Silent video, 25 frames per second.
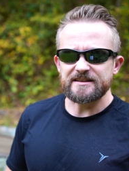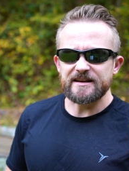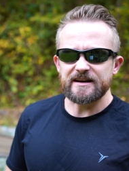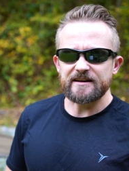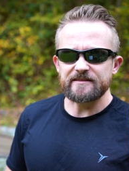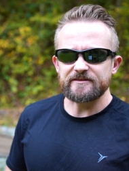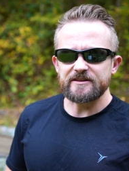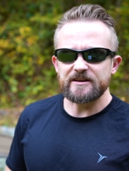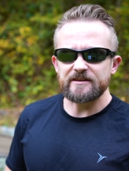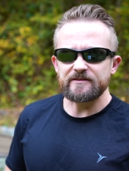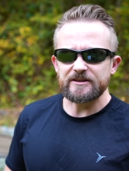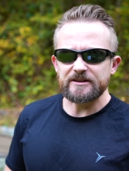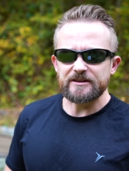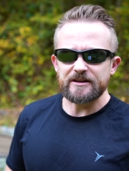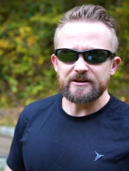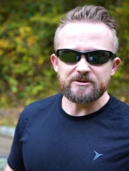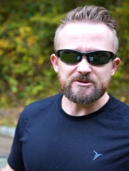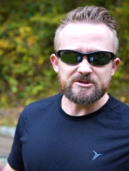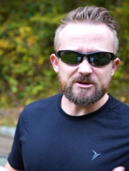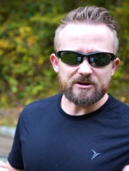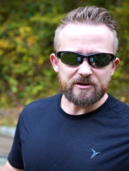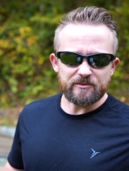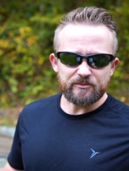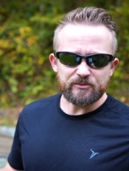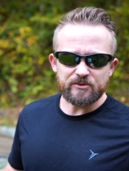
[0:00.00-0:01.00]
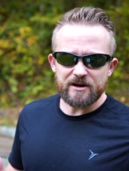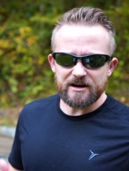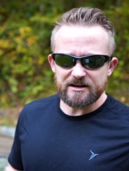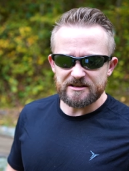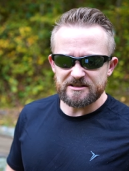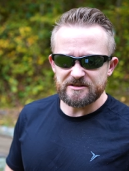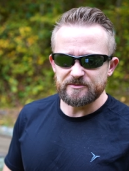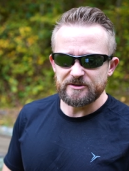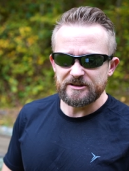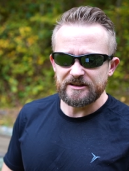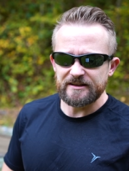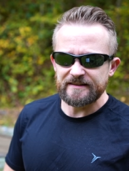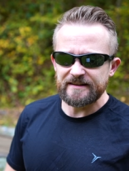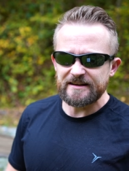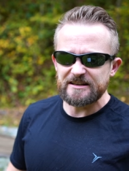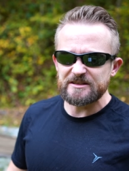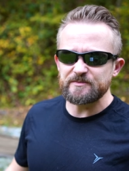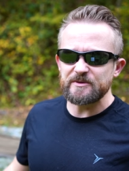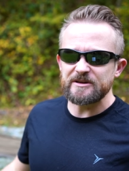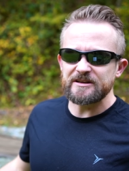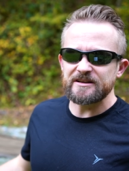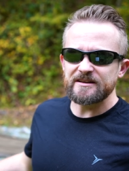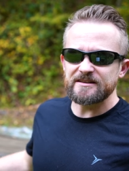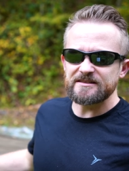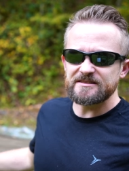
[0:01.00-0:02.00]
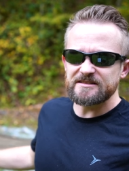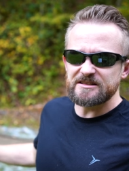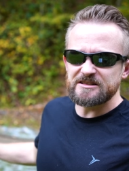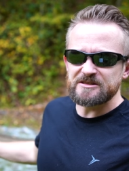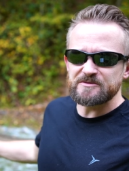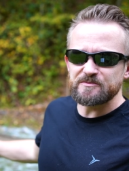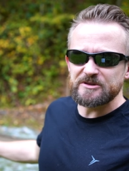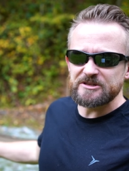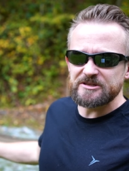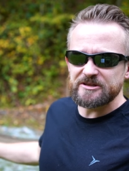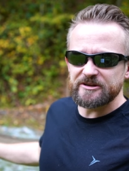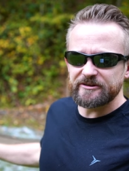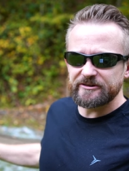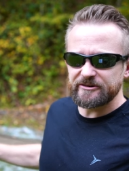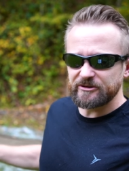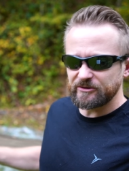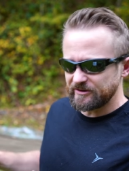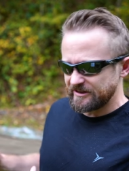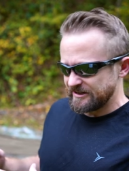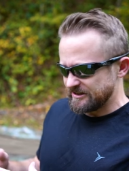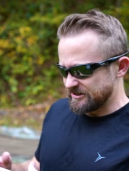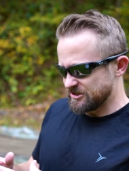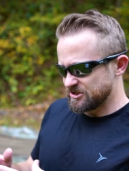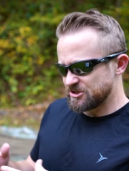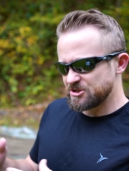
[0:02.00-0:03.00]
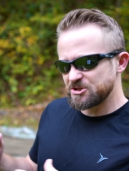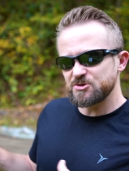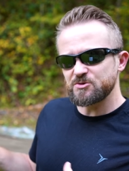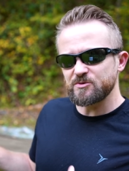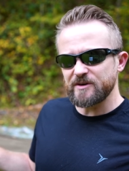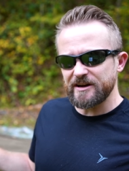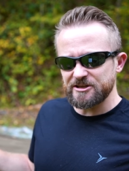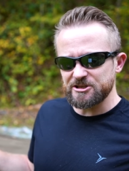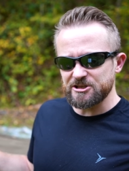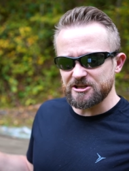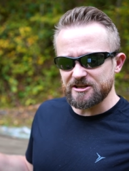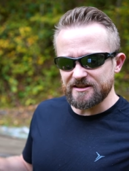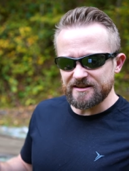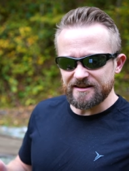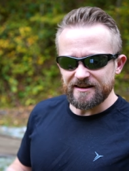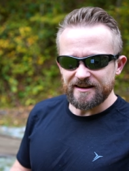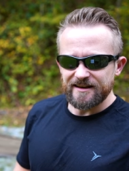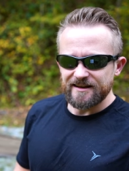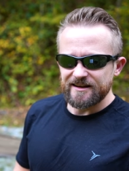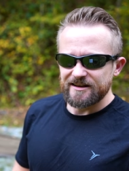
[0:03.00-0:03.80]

that I've given, those are approximate, and that's because this material is stretchy